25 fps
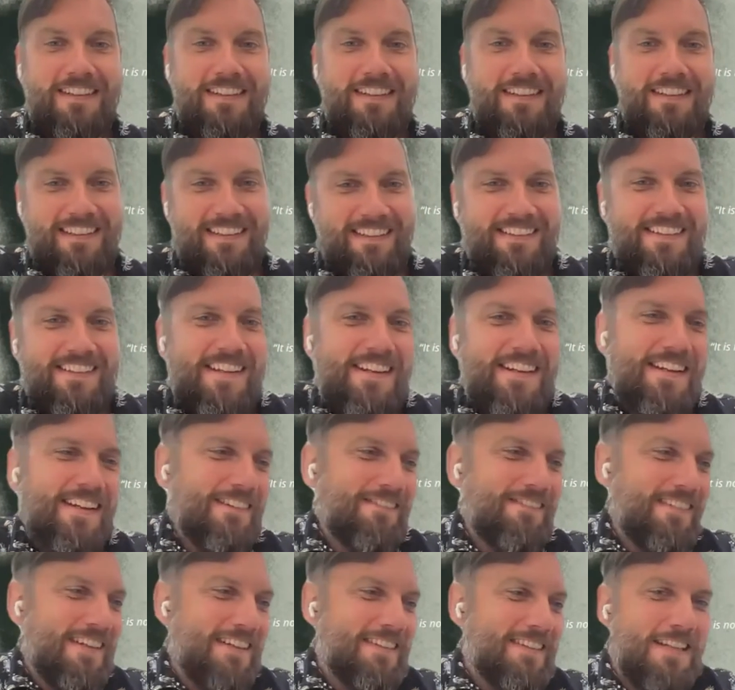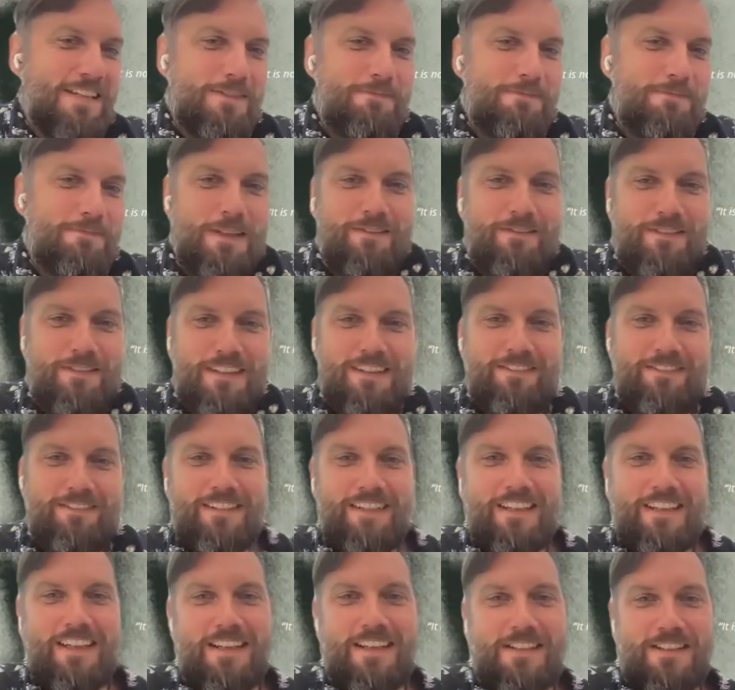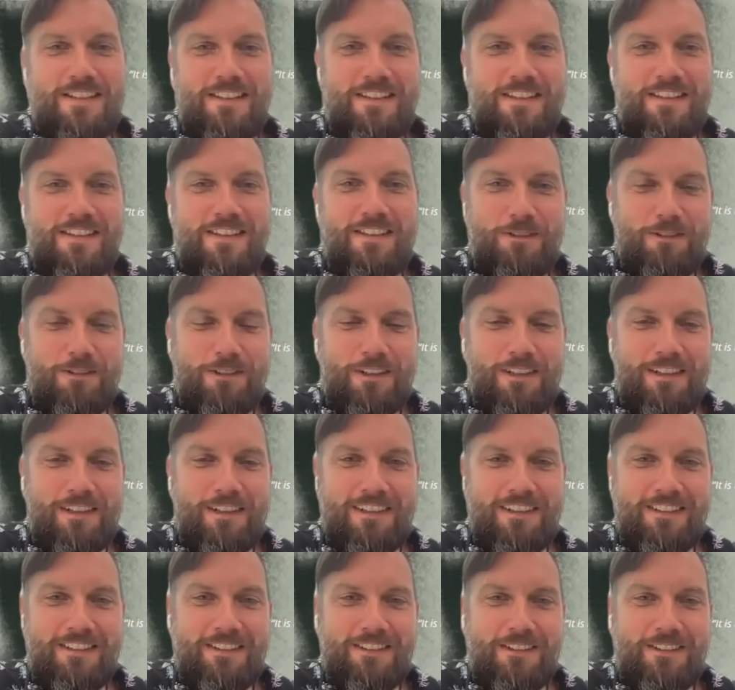That has been the case historically.